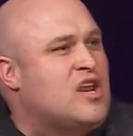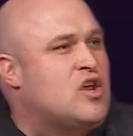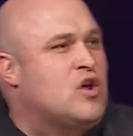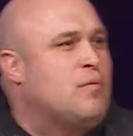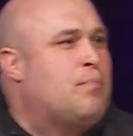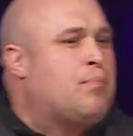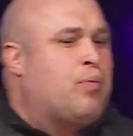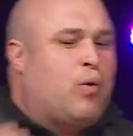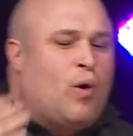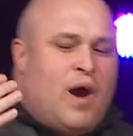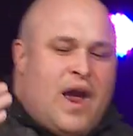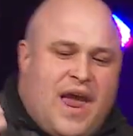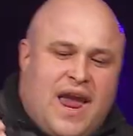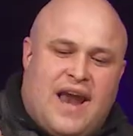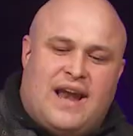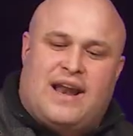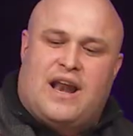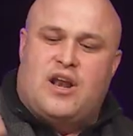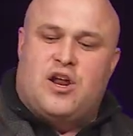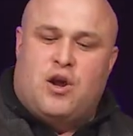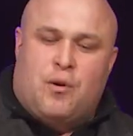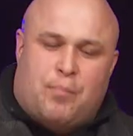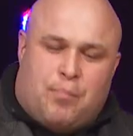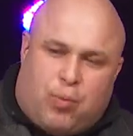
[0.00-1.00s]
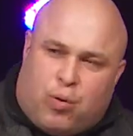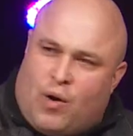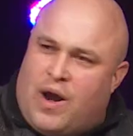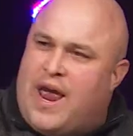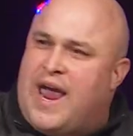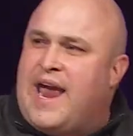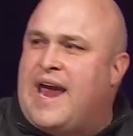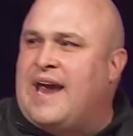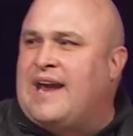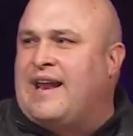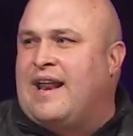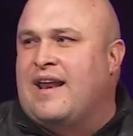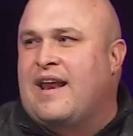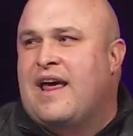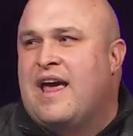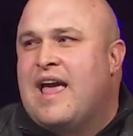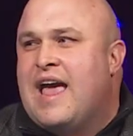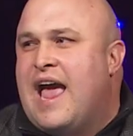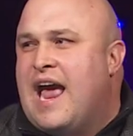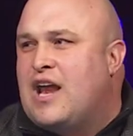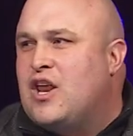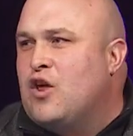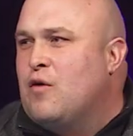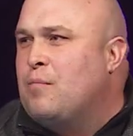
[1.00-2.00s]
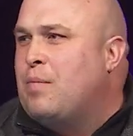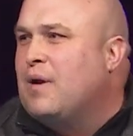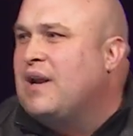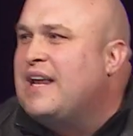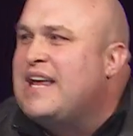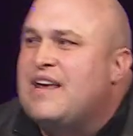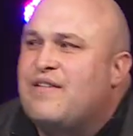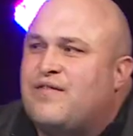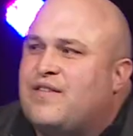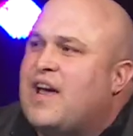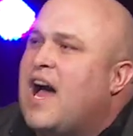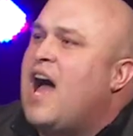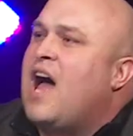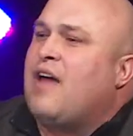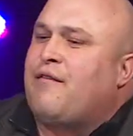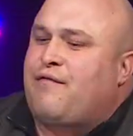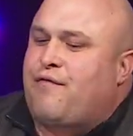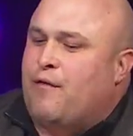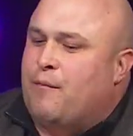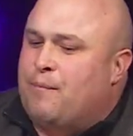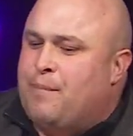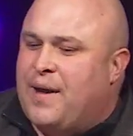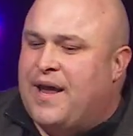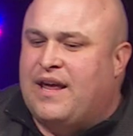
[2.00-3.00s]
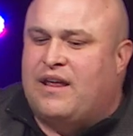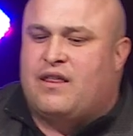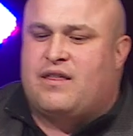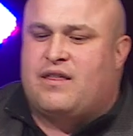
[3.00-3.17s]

you prayed and you prayed and you believed God for big